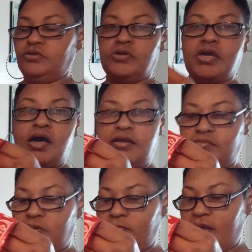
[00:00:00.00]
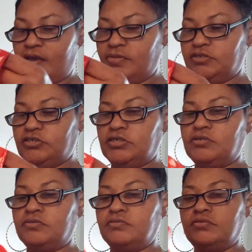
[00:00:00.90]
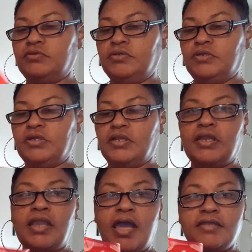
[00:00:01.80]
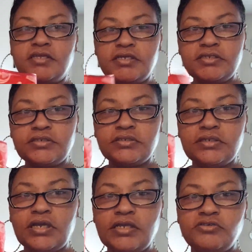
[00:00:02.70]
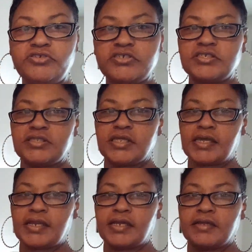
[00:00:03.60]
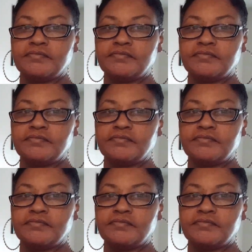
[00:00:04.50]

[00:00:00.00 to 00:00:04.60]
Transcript: cut them and make them into like this and you just stick it in